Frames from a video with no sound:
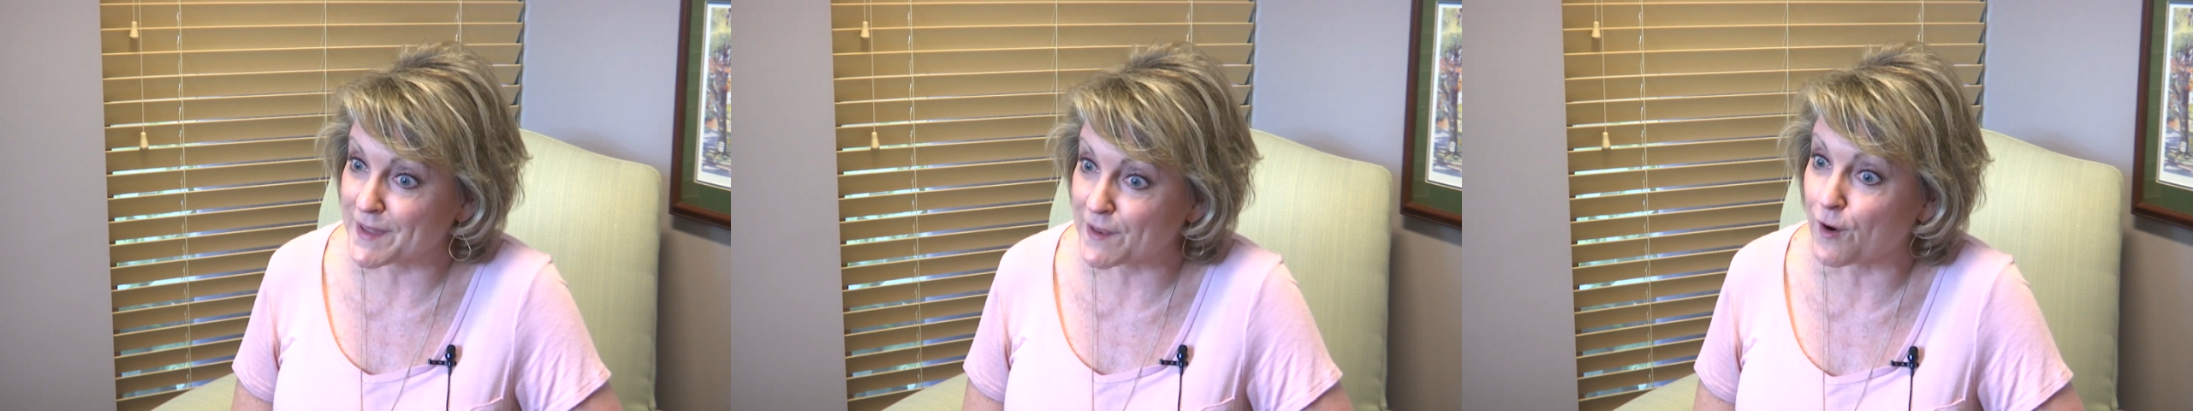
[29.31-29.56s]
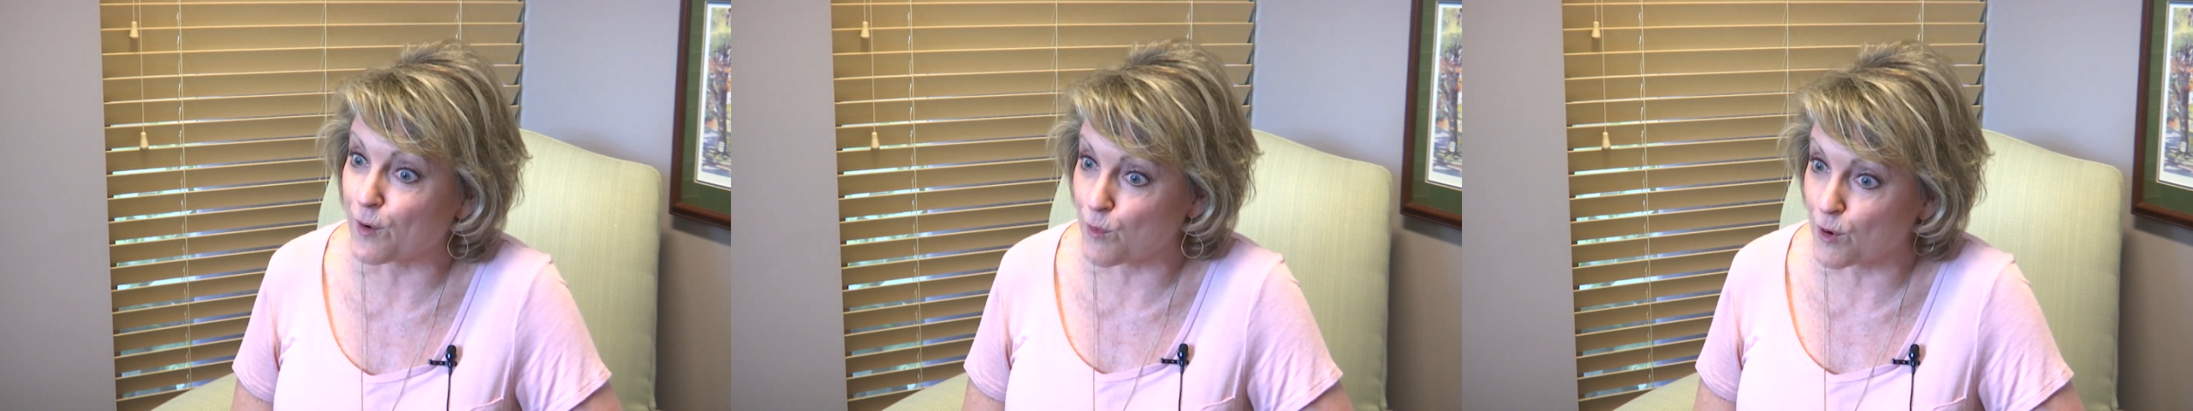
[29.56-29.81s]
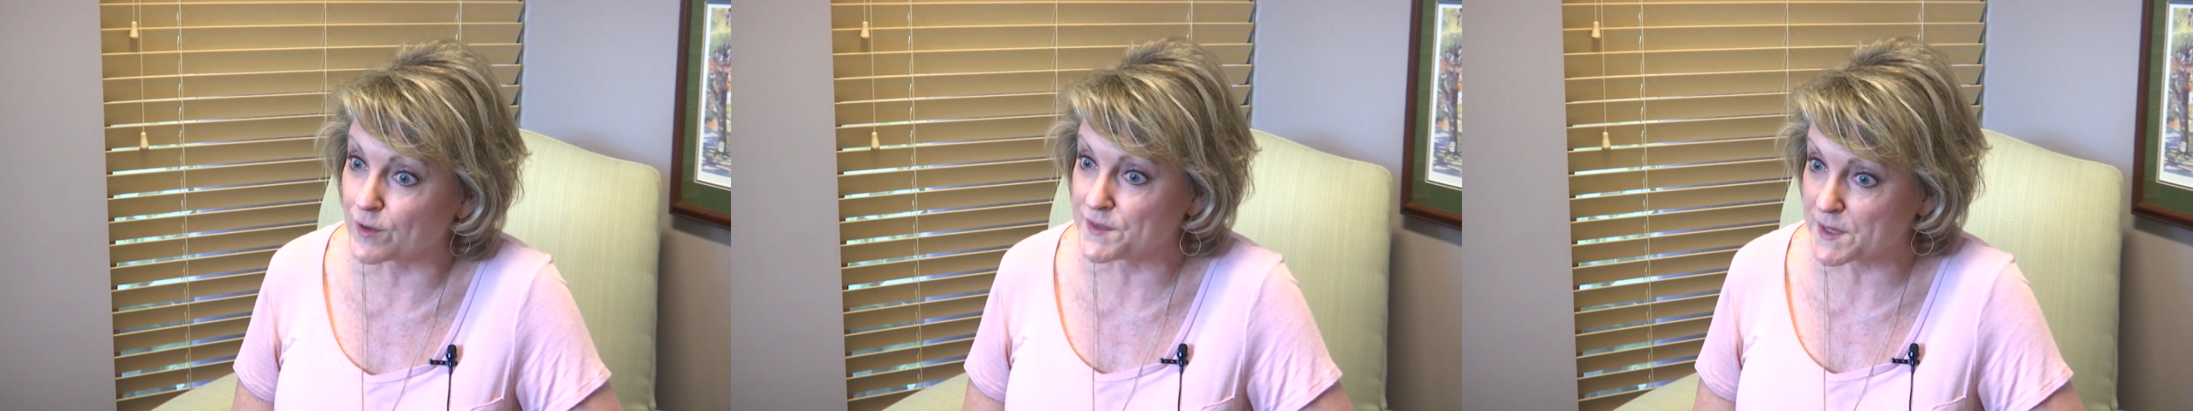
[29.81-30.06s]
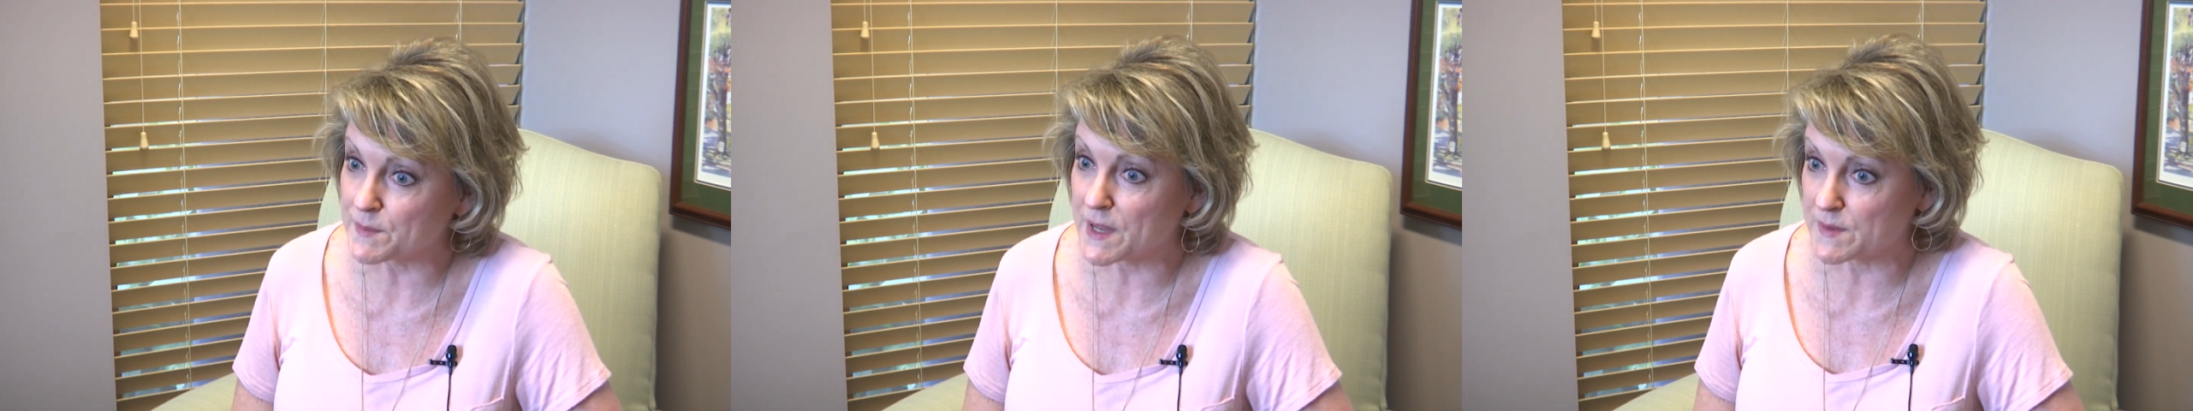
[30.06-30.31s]
In our world,
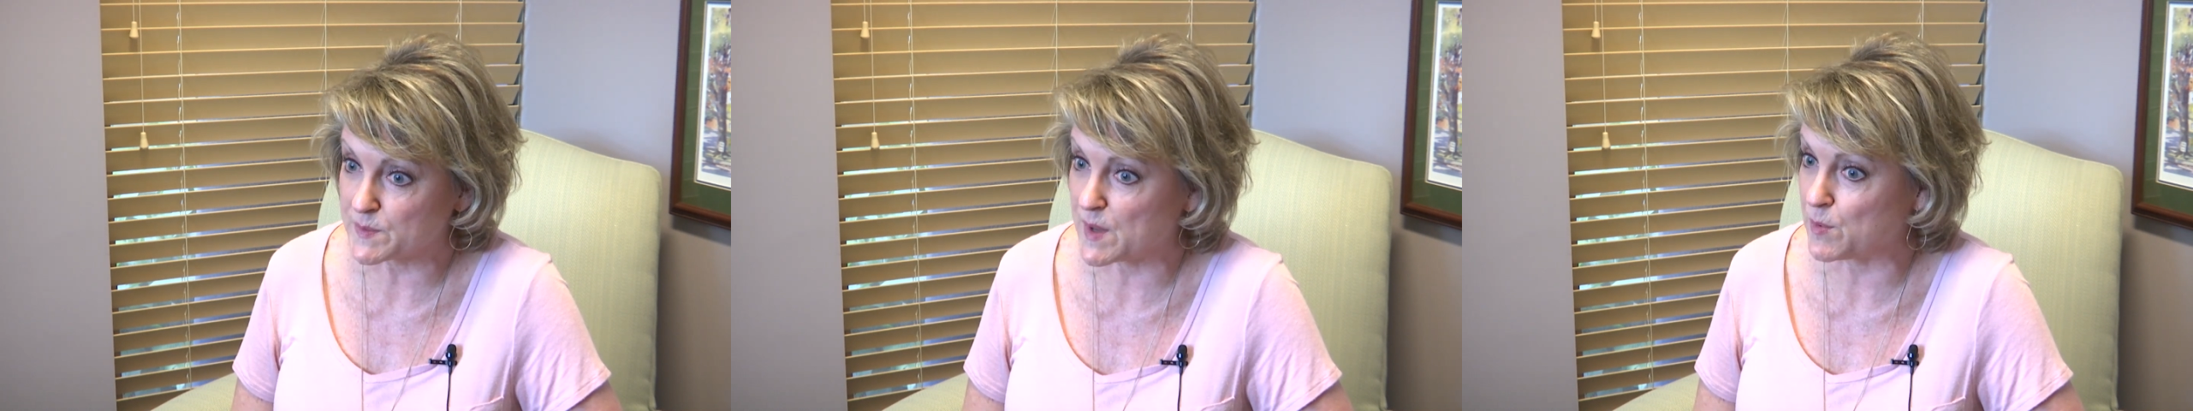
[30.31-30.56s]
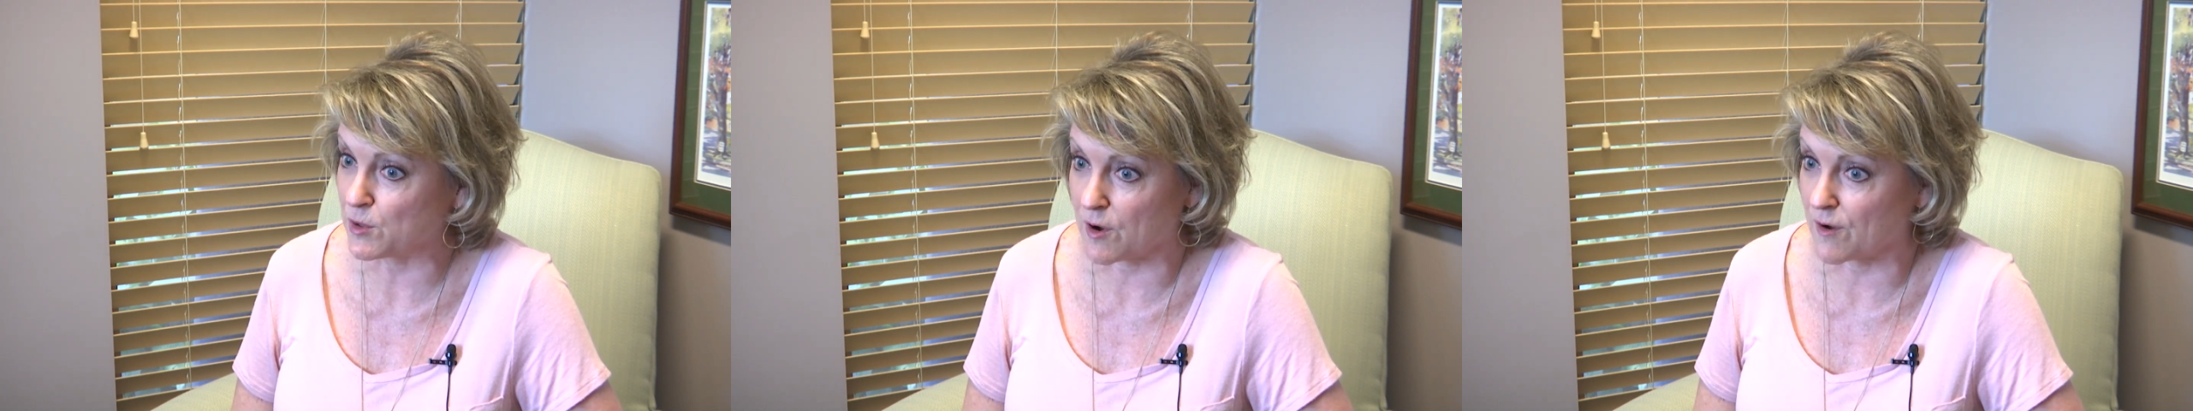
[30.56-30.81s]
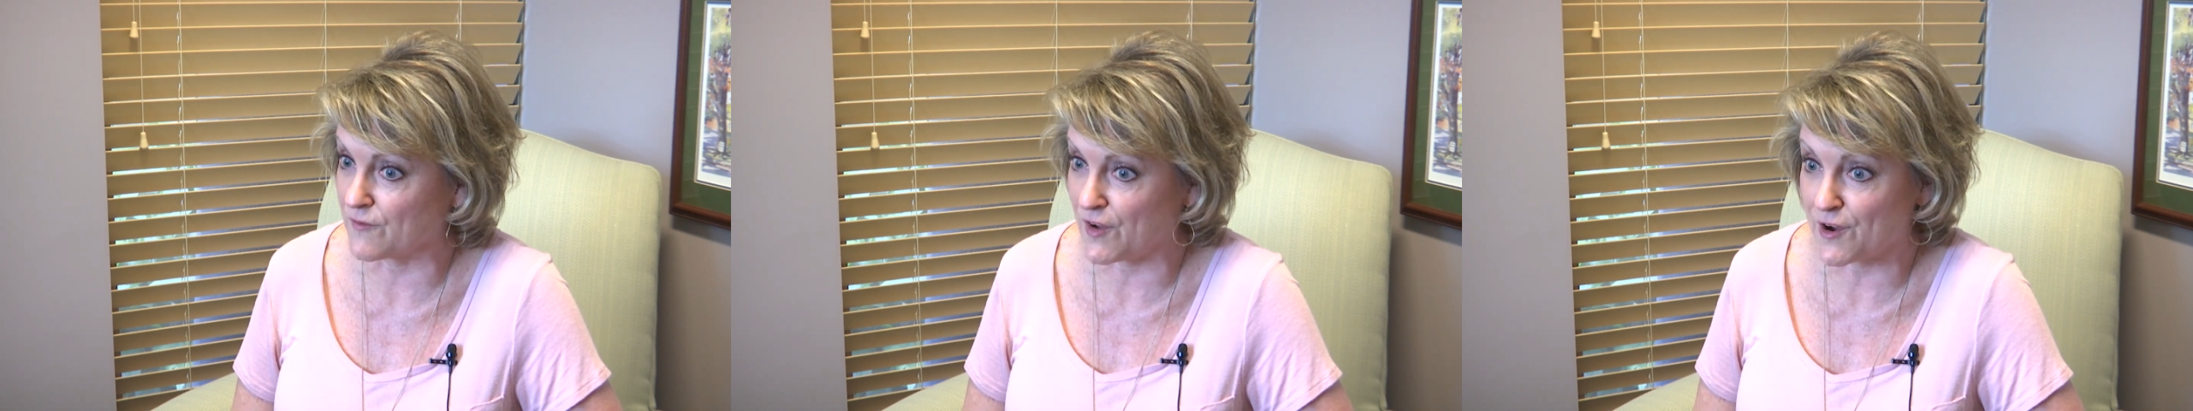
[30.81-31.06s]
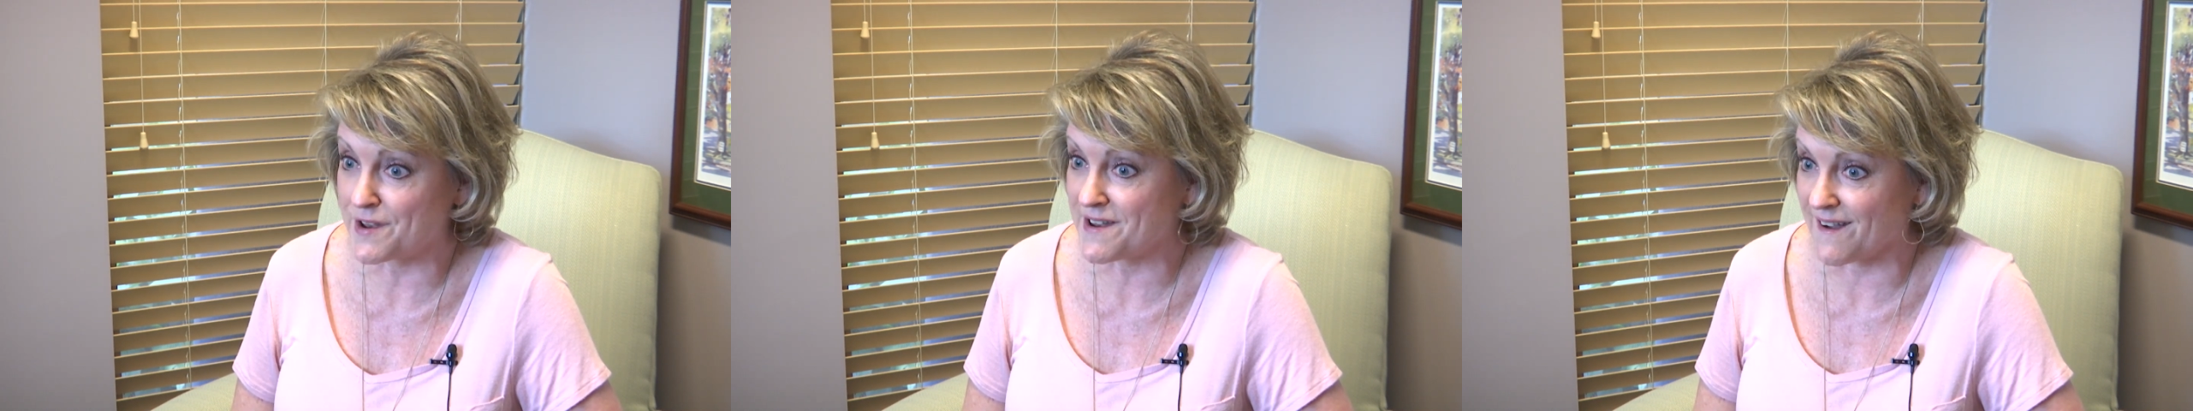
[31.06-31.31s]
sometimes people aren't
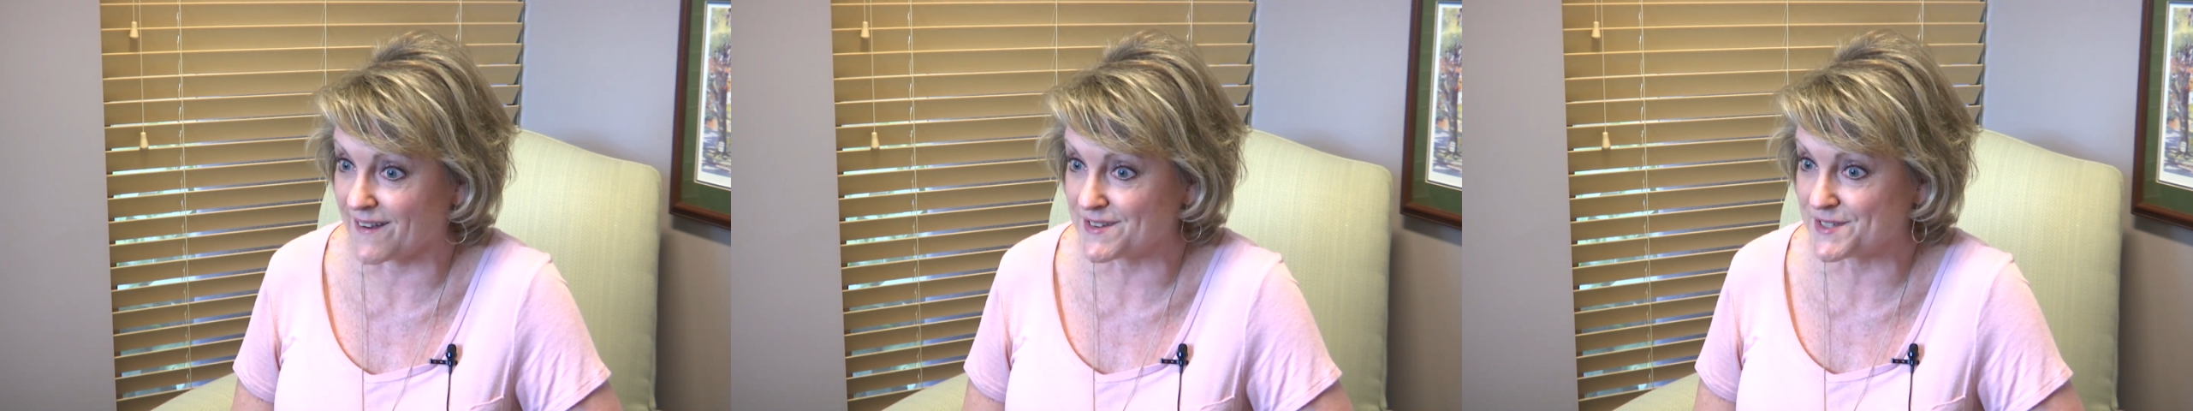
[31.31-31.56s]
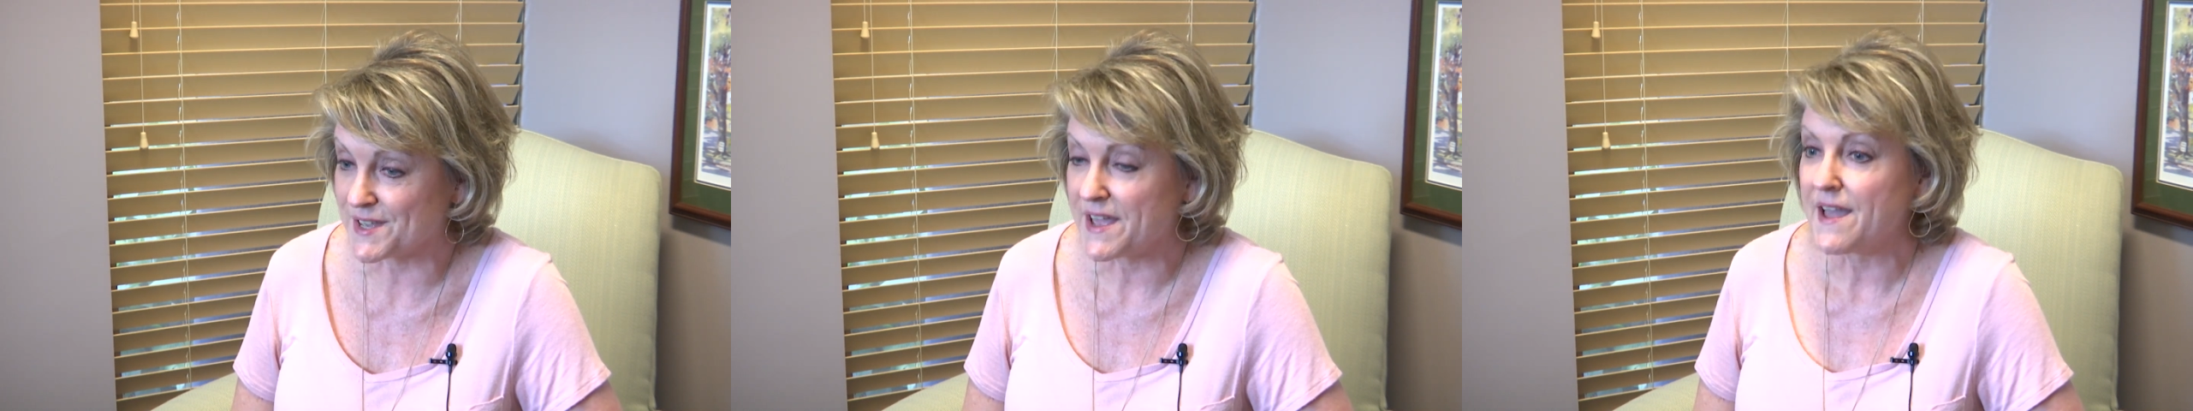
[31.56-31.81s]
very nice,